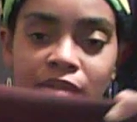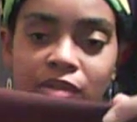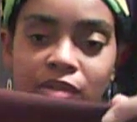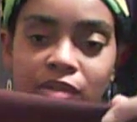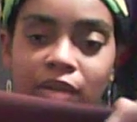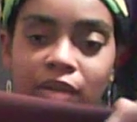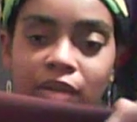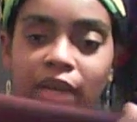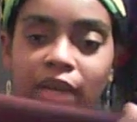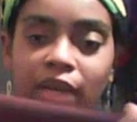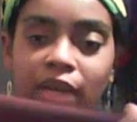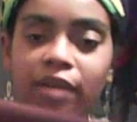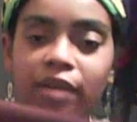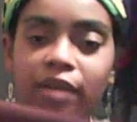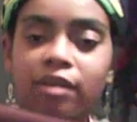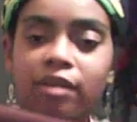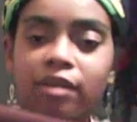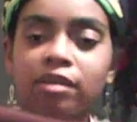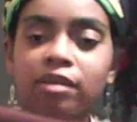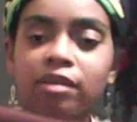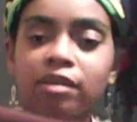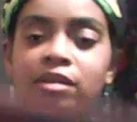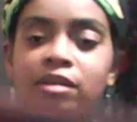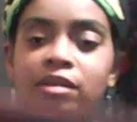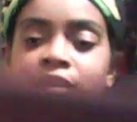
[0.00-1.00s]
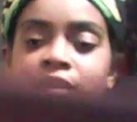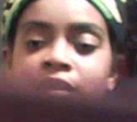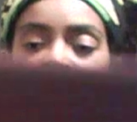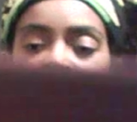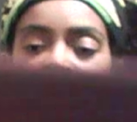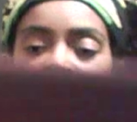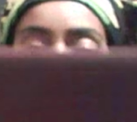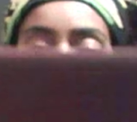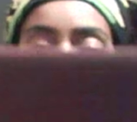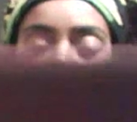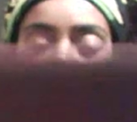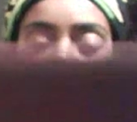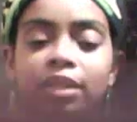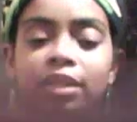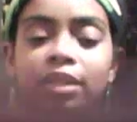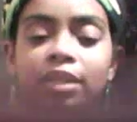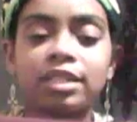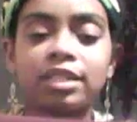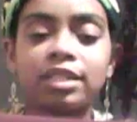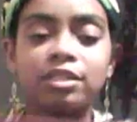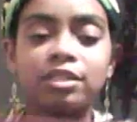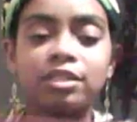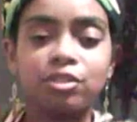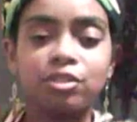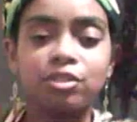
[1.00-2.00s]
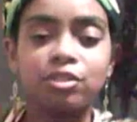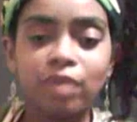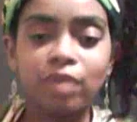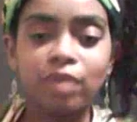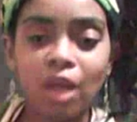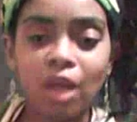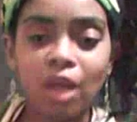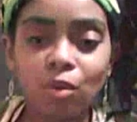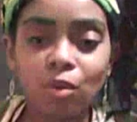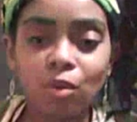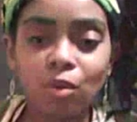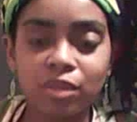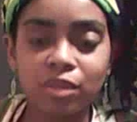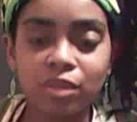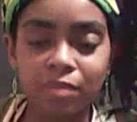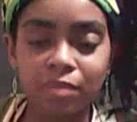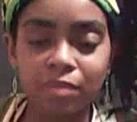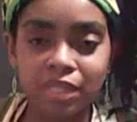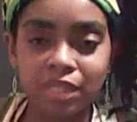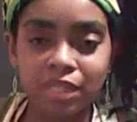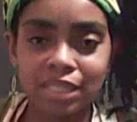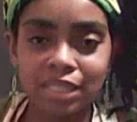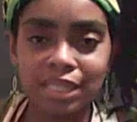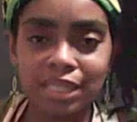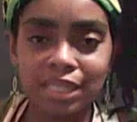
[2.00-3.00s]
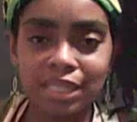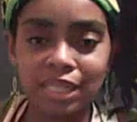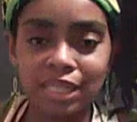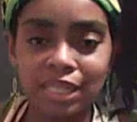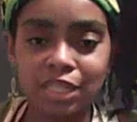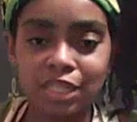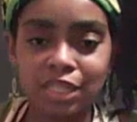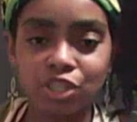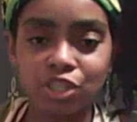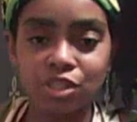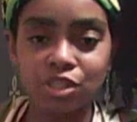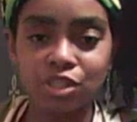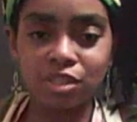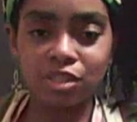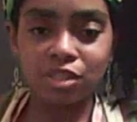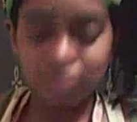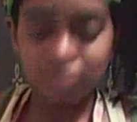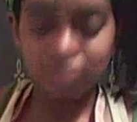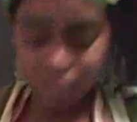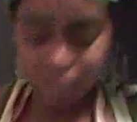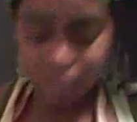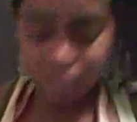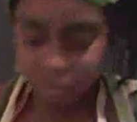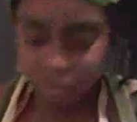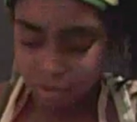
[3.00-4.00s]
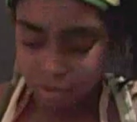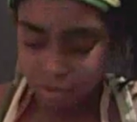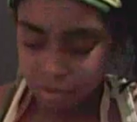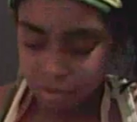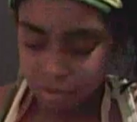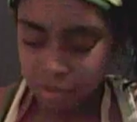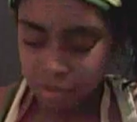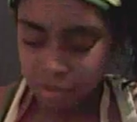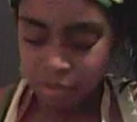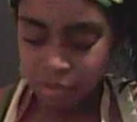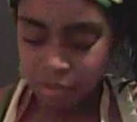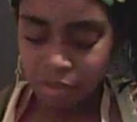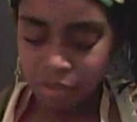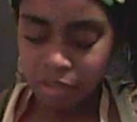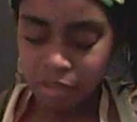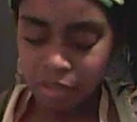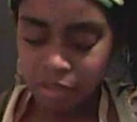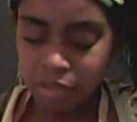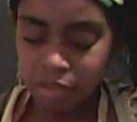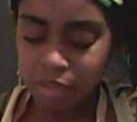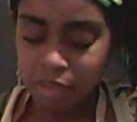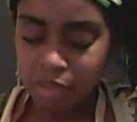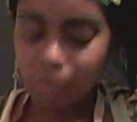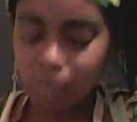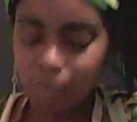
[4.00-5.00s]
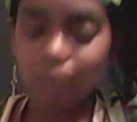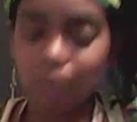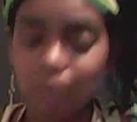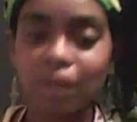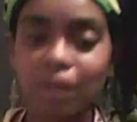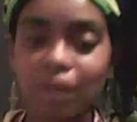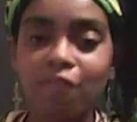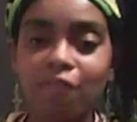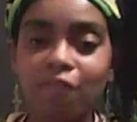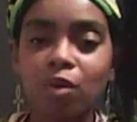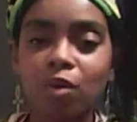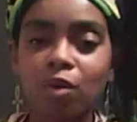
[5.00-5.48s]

Okay. So I need to start out with it being 10 inches. That way when I